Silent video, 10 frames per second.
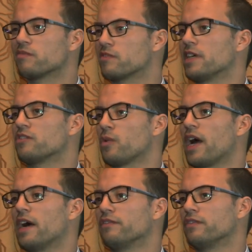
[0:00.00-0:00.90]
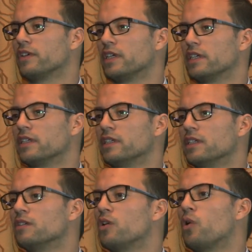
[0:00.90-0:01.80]
tend to have
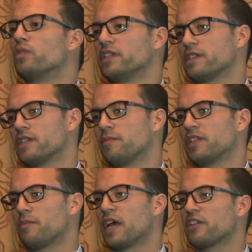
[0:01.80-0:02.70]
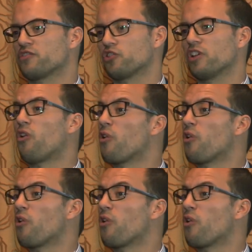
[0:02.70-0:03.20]
only the sentiment dimension,